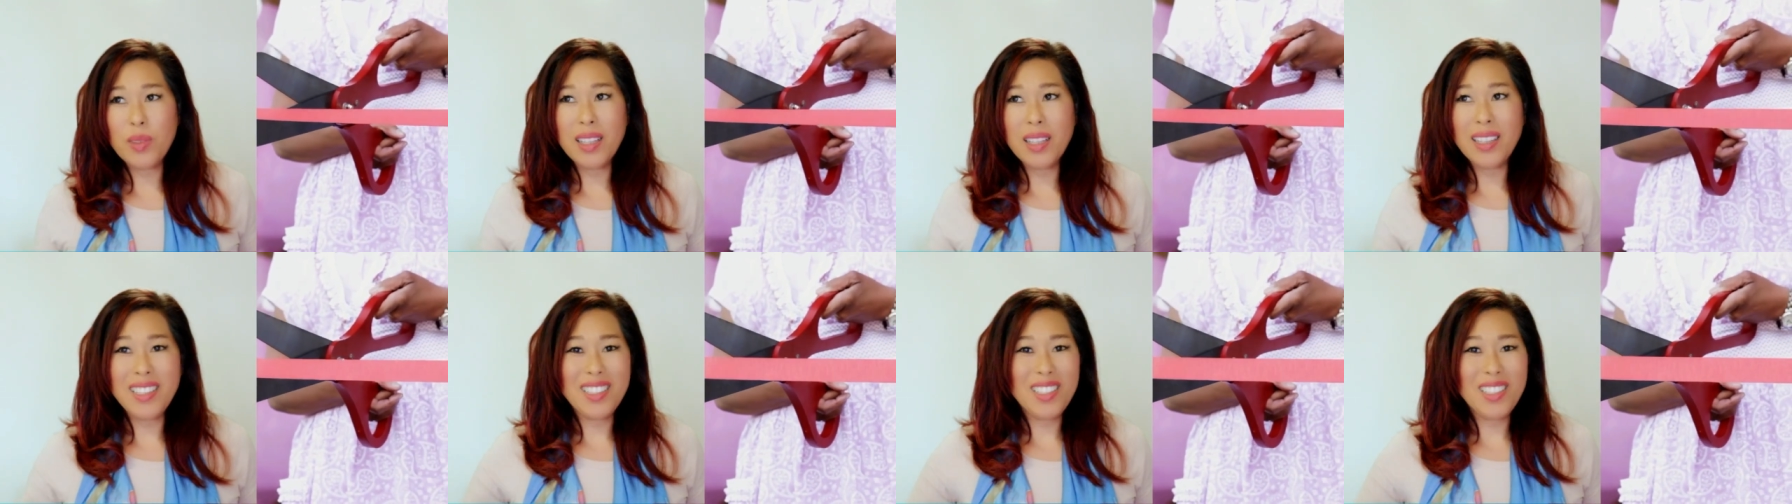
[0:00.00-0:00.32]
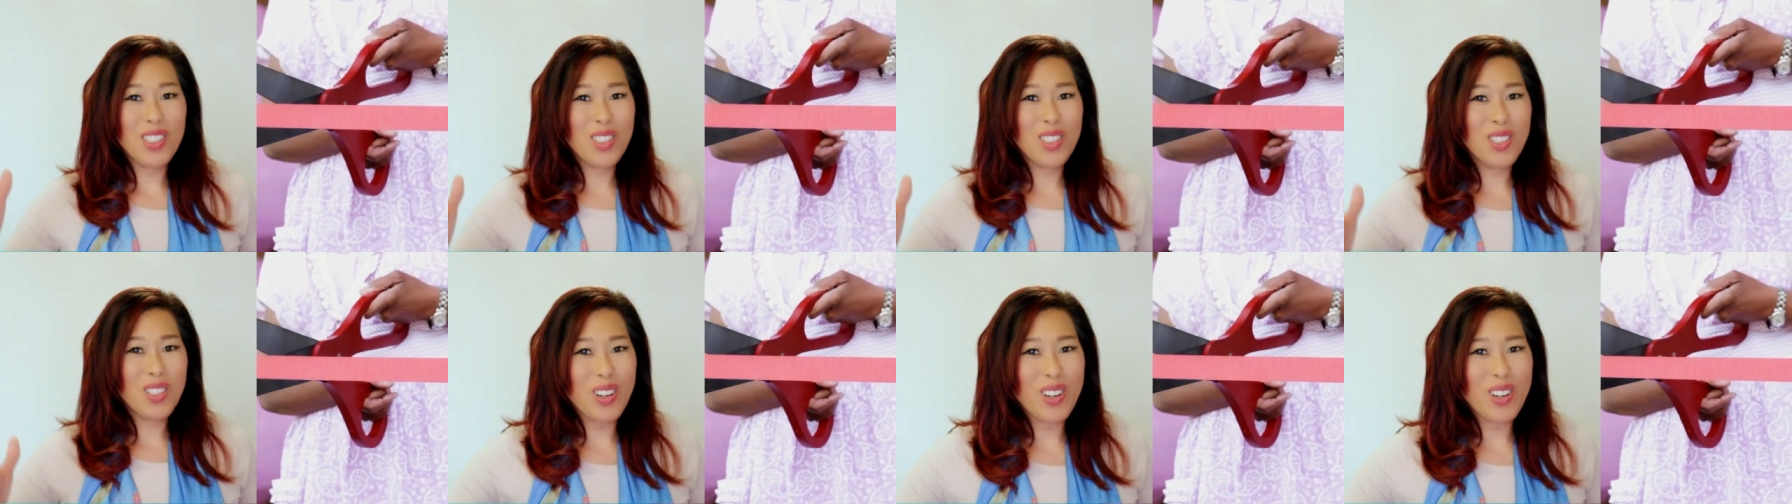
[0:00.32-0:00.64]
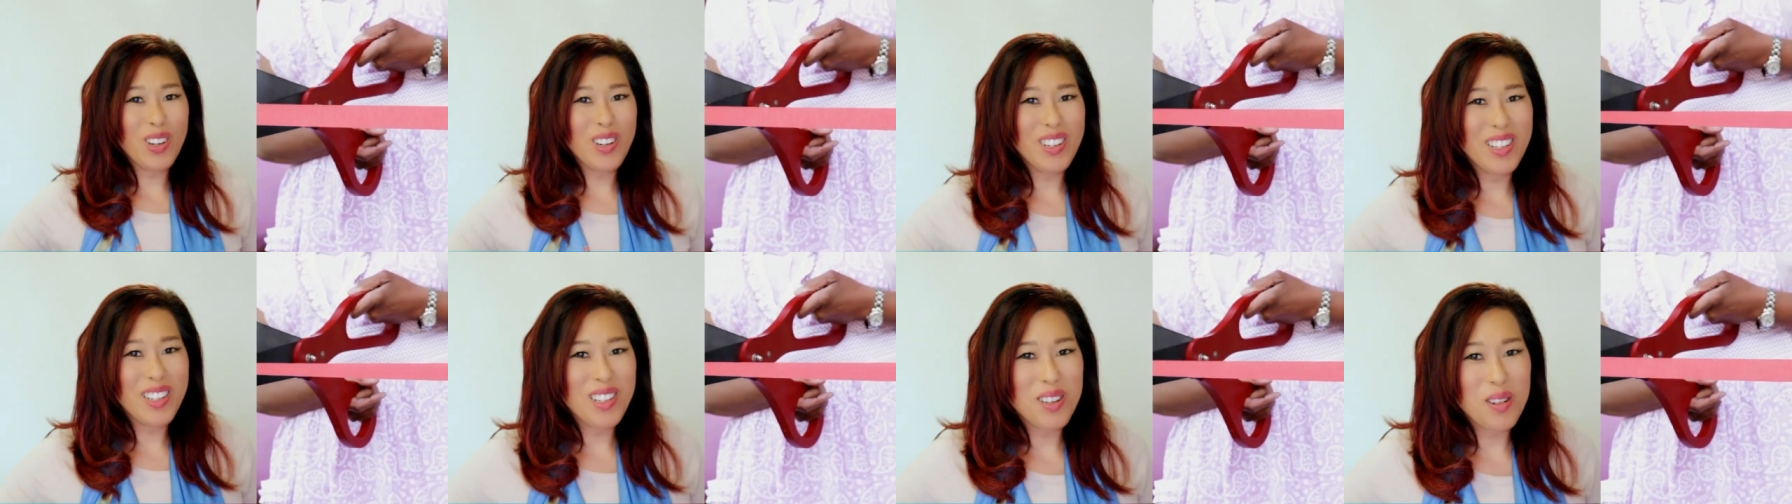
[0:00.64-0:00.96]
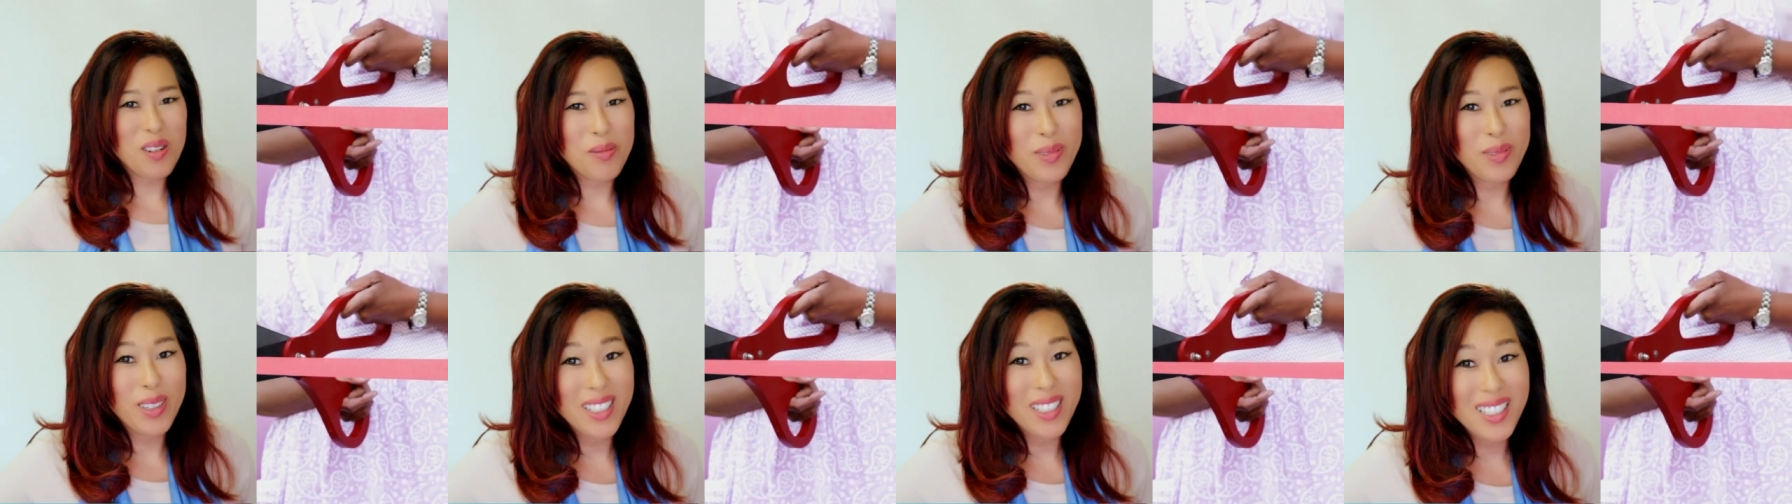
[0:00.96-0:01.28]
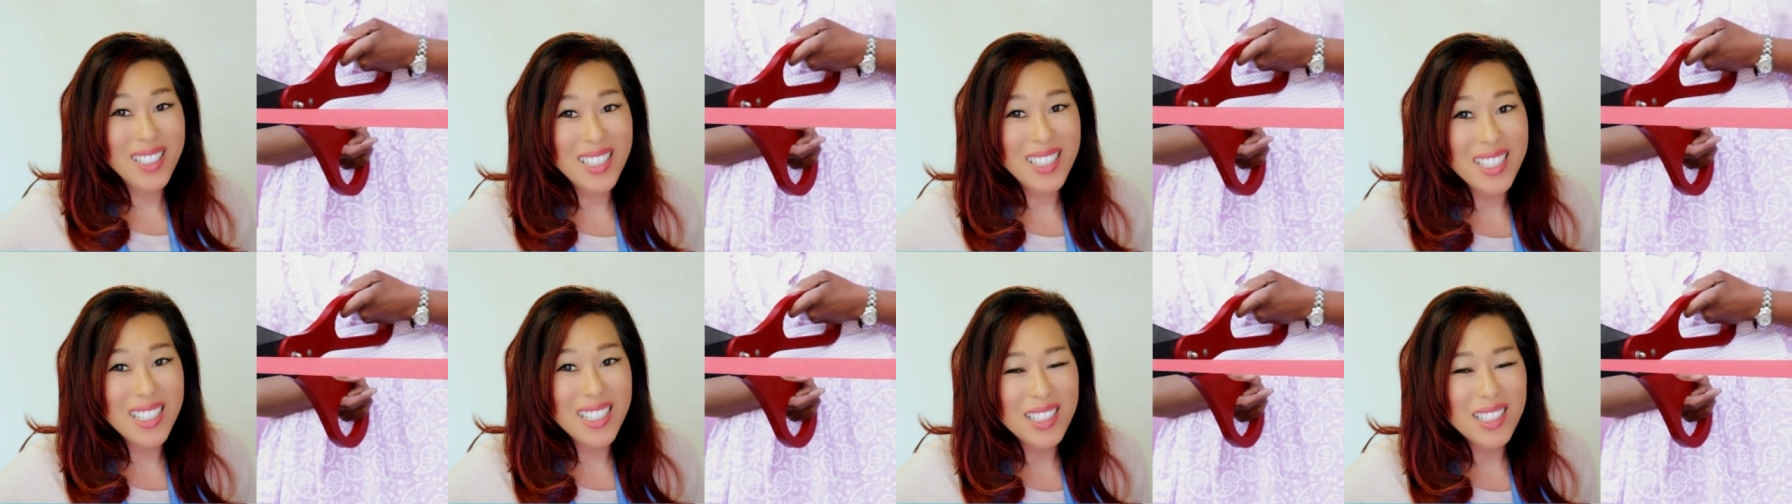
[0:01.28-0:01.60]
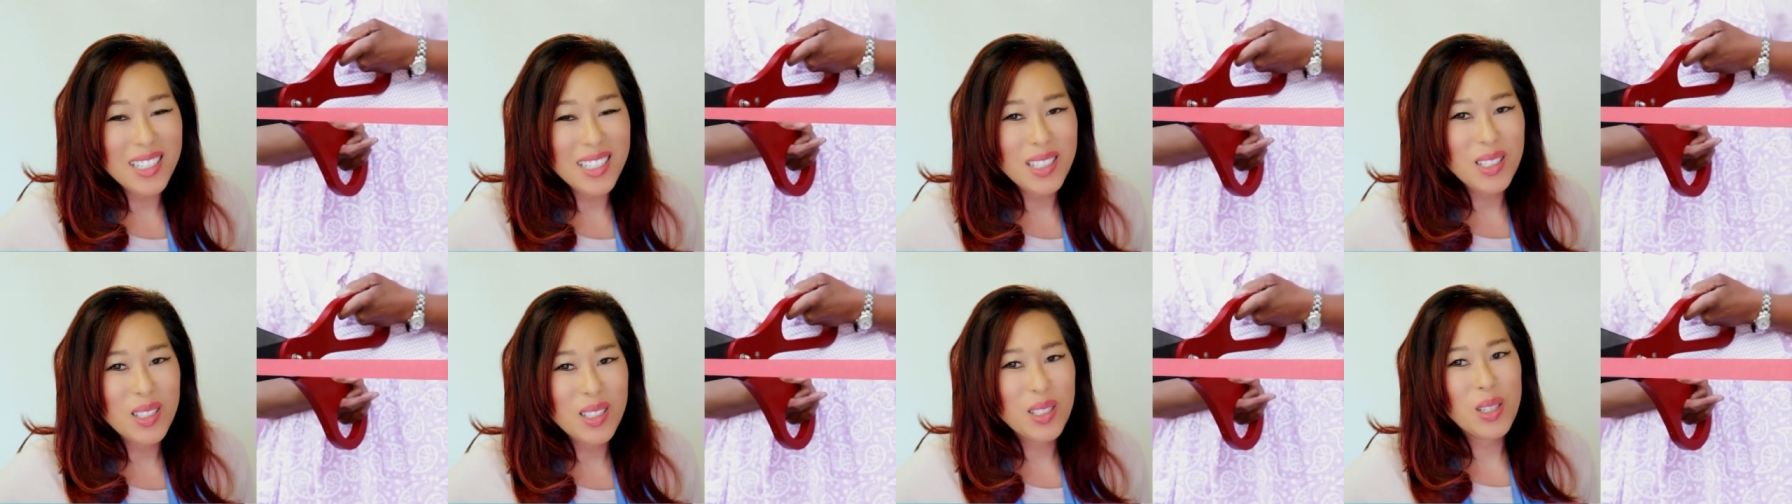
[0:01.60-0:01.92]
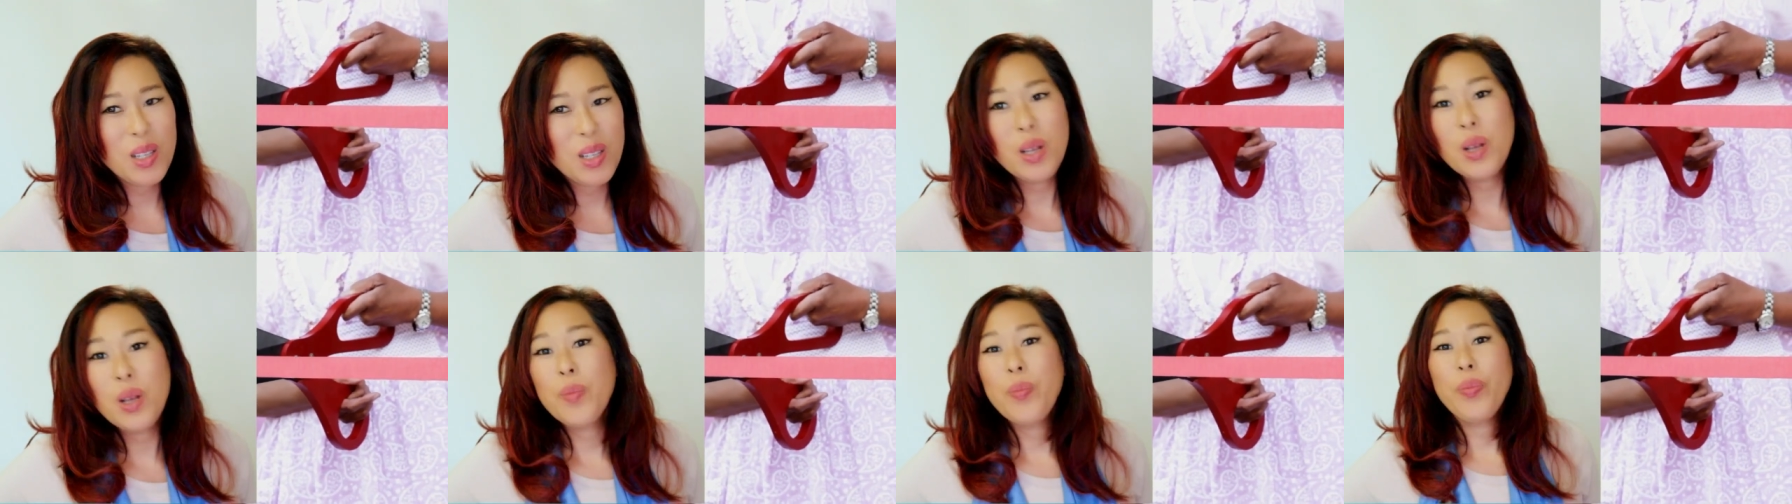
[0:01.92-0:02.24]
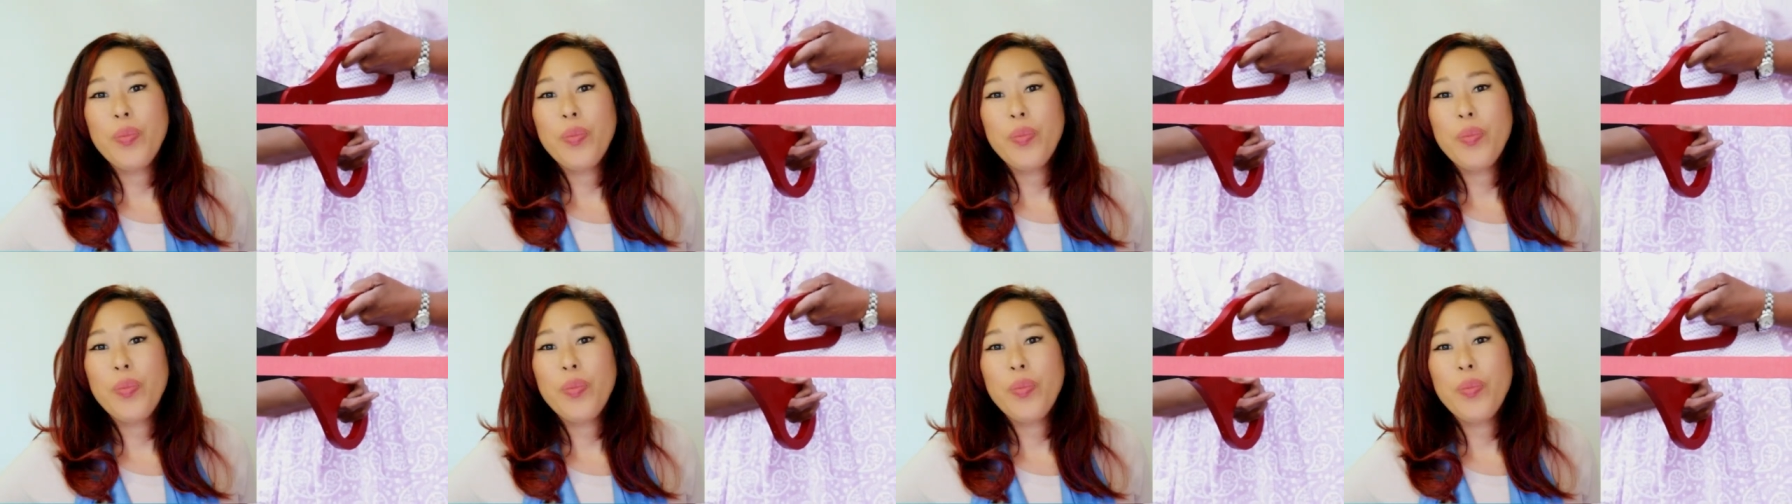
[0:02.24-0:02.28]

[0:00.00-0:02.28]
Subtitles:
like starting your business